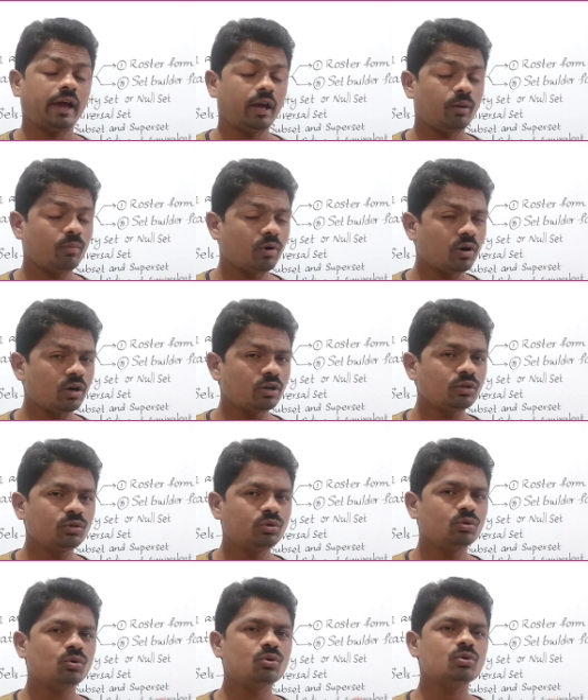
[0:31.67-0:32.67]

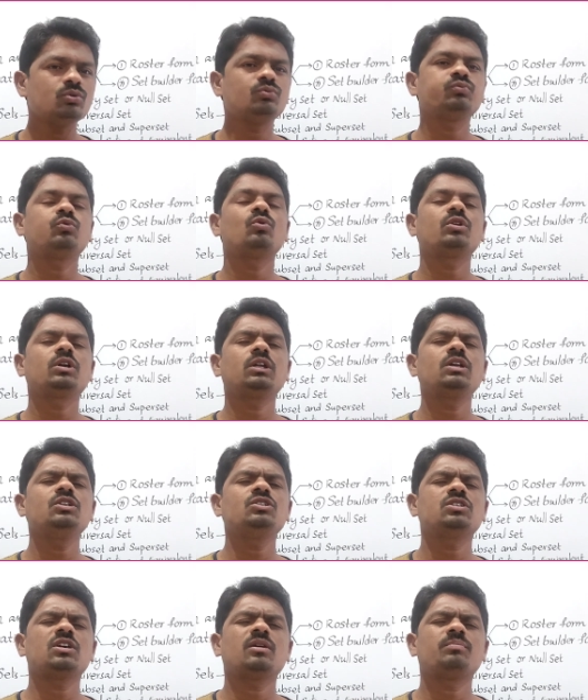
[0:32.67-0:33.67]
among those
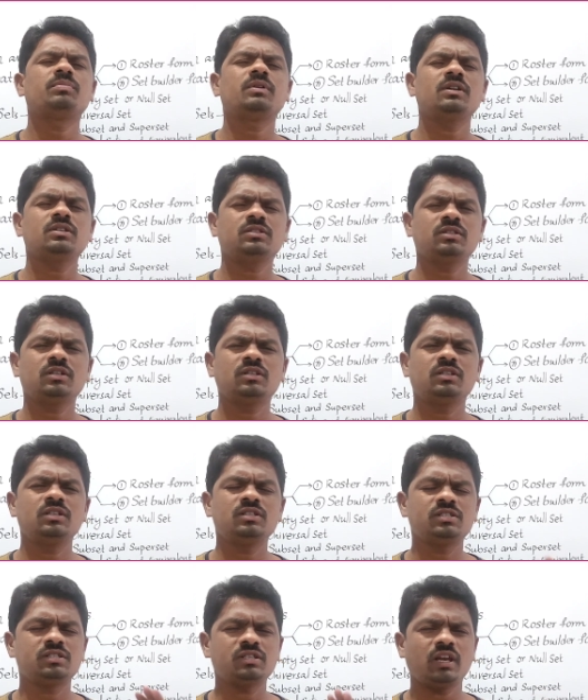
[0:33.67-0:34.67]
14 chapters
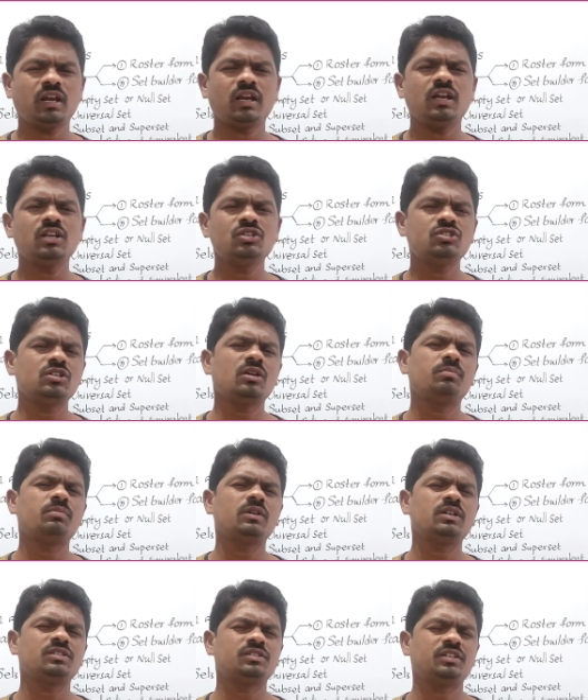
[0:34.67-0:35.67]
this second
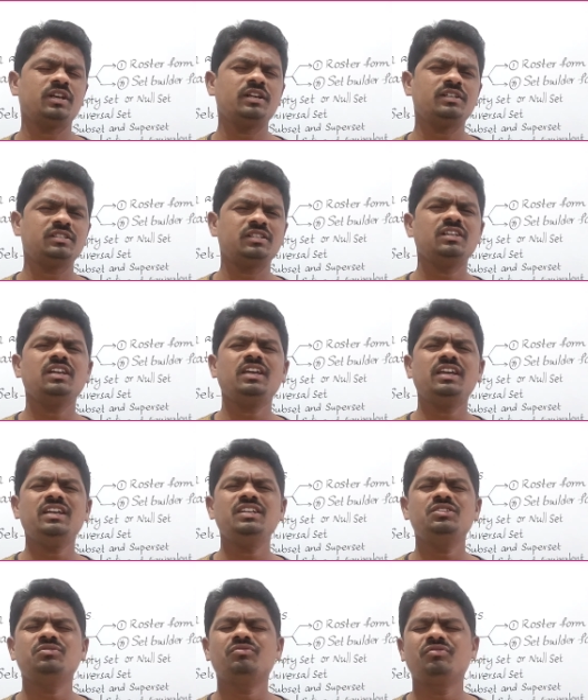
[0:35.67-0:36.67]
chapter sets
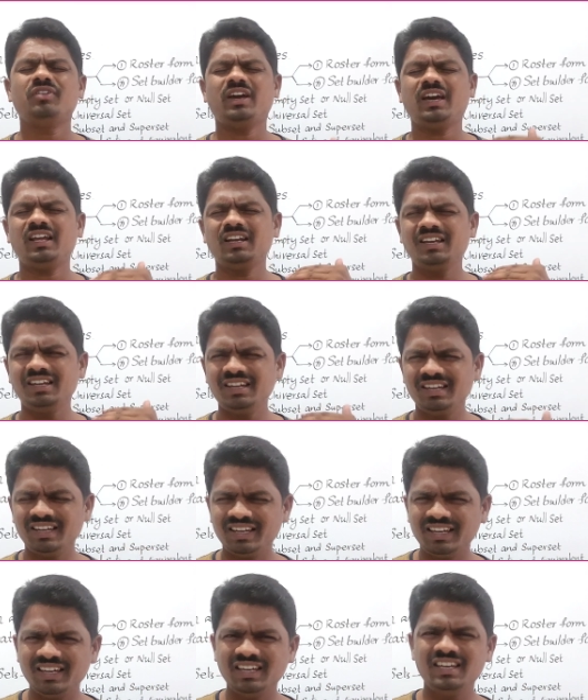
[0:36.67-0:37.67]
is
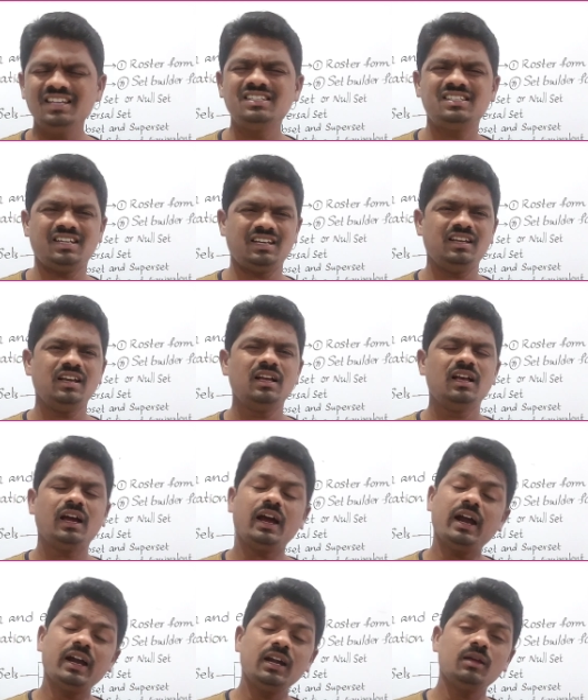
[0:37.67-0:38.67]
very easy
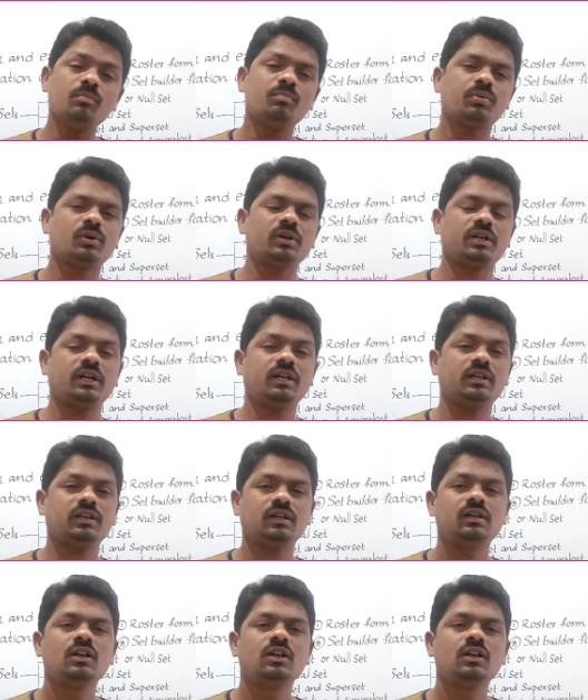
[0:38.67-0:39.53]
and important